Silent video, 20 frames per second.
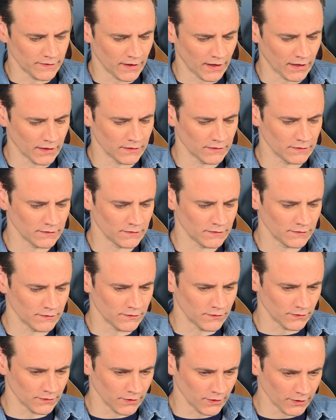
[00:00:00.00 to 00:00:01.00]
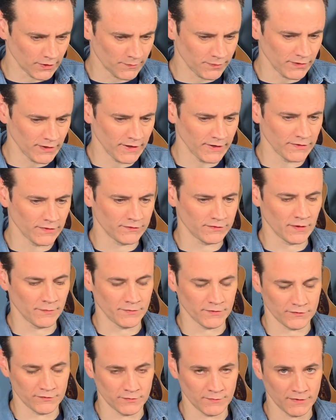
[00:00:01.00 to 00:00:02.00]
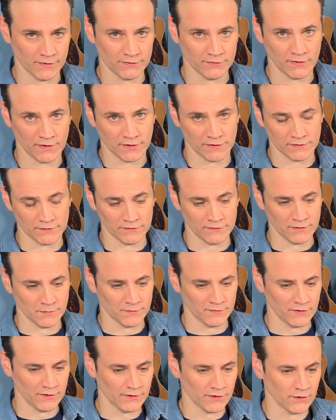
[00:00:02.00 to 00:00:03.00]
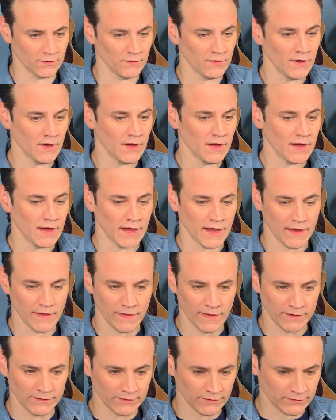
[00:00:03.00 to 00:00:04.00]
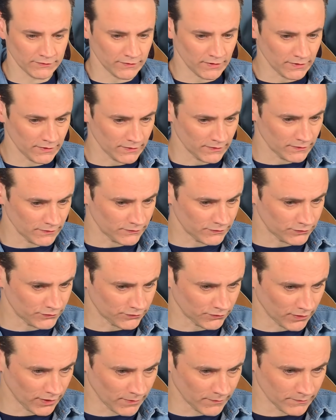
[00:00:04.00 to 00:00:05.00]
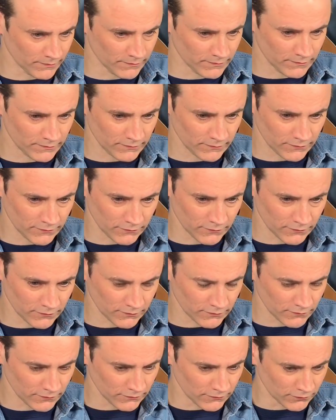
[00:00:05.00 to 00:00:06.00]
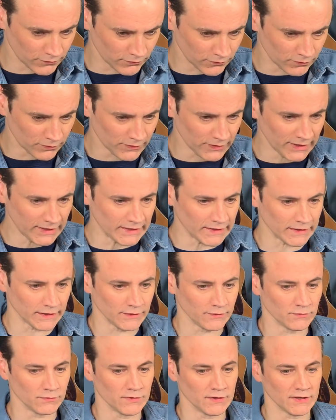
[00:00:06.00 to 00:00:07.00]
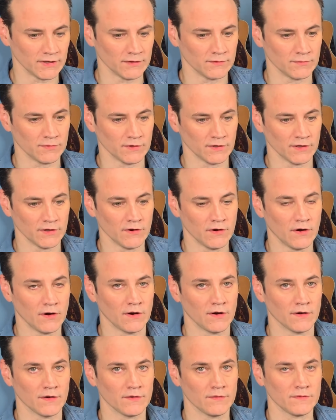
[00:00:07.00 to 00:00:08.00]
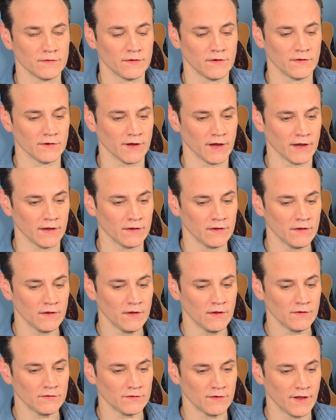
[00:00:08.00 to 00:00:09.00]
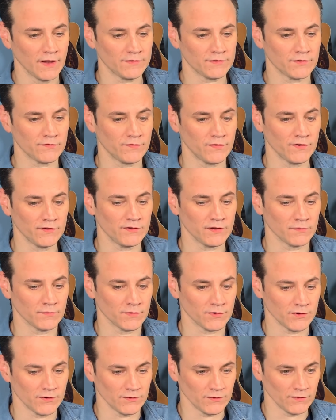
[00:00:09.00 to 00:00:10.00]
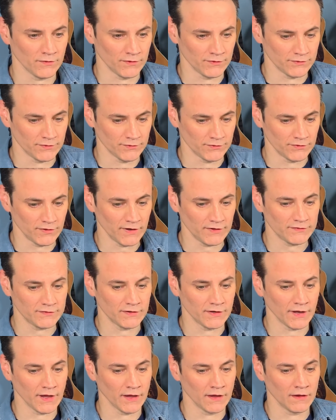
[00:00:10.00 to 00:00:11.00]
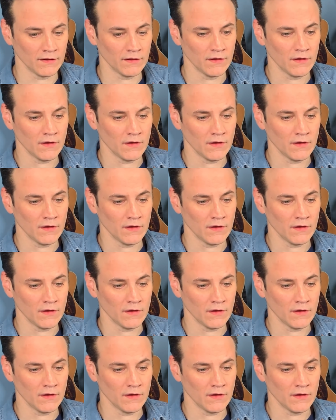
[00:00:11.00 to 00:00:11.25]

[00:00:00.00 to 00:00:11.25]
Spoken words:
that they'll go to play the something for me so I can see what they do, and they just strum really hard. Okay, so that's the first thing we're going to address today,